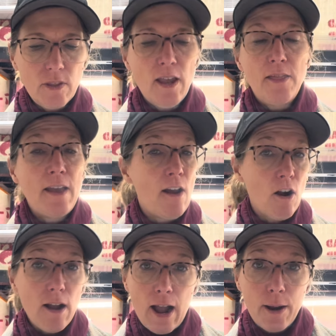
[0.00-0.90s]
And they are
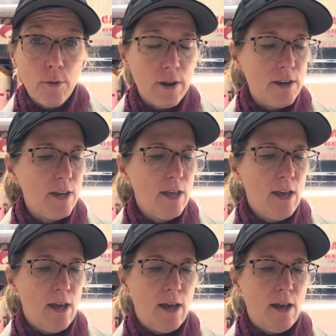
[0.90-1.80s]
a hybrid,
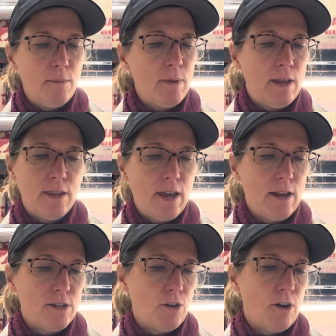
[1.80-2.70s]
but they
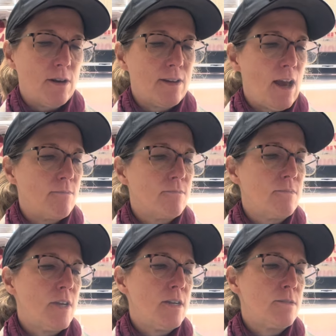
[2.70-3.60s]
do good. Yeah,
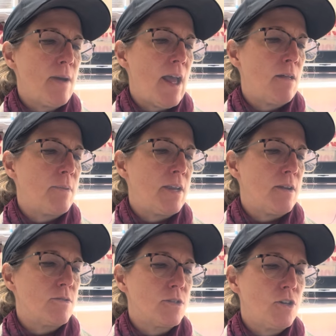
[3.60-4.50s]
there's my
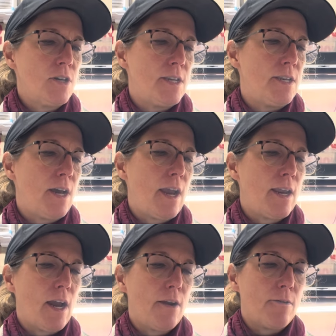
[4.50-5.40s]
jalapenos. Good night,
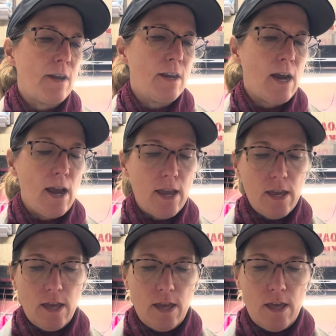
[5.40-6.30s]
Irene.
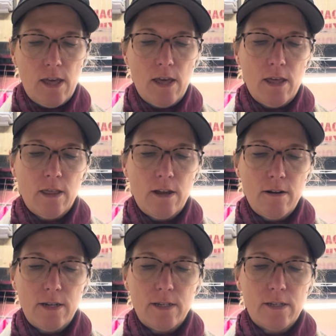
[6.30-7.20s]
There
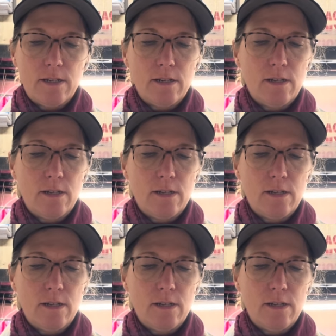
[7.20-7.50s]
is